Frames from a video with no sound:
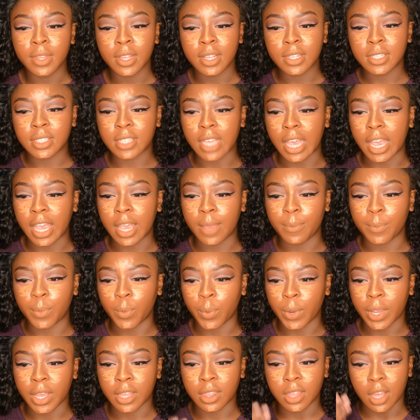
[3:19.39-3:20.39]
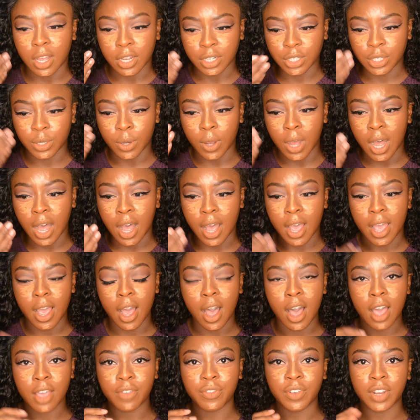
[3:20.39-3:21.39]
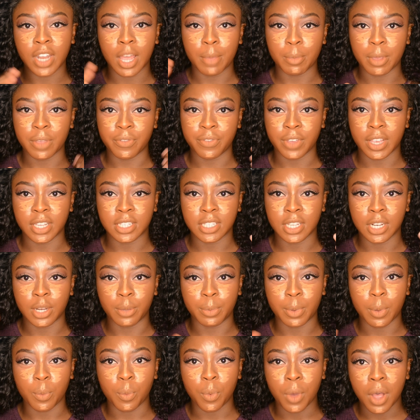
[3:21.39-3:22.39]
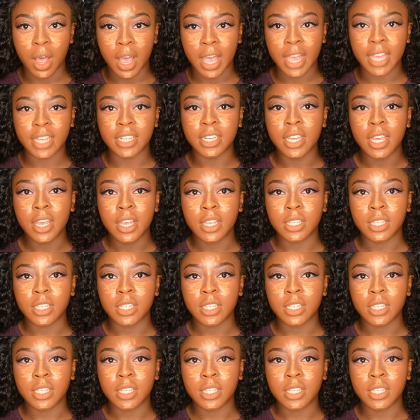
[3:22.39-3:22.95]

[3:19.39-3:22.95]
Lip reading: Same with under your eye. I feel like my face is a little bit wide,